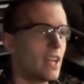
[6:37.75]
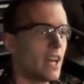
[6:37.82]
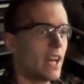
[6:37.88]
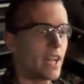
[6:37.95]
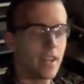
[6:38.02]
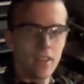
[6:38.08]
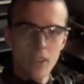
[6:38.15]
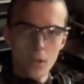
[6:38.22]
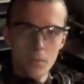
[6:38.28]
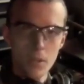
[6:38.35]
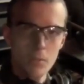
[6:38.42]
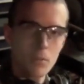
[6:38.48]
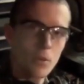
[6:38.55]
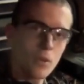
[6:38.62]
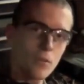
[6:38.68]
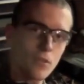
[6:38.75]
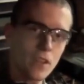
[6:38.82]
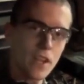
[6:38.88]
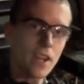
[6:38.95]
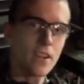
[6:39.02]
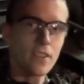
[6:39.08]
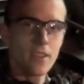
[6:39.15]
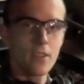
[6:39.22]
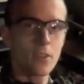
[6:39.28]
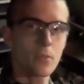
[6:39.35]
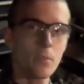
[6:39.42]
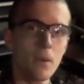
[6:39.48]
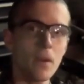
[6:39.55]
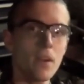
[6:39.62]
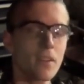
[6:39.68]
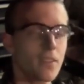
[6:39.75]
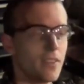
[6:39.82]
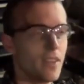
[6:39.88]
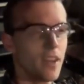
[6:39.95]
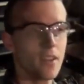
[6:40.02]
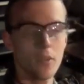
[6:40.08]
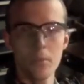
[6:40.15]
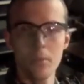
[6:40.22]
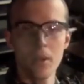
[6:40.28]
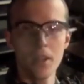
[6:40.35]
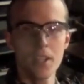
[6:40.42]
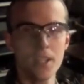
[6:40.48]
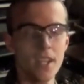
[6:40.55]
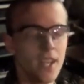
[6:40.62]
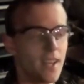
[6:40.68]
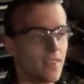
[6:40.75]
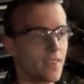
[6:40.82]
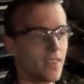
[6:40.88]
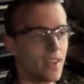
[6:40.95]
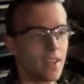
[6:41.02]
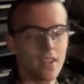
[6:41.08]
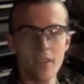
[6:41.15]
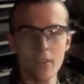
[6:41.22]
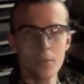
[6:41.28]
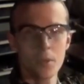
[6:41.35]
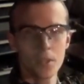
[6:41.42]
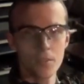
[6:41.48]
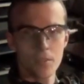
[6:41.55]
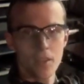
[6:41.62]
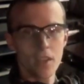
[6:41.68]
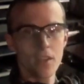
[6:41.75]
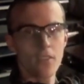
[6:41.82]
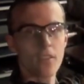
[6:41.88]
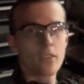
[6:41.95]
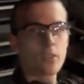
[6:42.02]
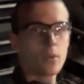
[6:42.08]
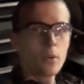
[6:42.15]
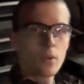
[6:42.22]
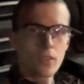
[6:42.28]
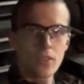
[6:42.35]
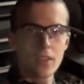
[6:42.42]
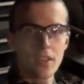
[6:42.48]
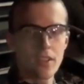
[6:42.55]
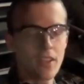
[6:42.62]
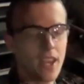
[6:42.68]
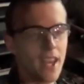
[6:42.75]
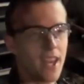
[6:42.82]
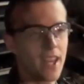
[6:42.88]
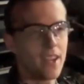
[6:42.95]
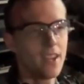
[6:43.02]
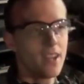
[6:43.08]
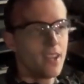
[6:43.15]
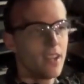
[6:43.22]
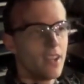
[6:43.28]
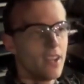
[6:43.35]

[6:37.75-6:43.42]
and a little bit more flare in those sparks, not as much as, uh, not as much flare as our tool steel had.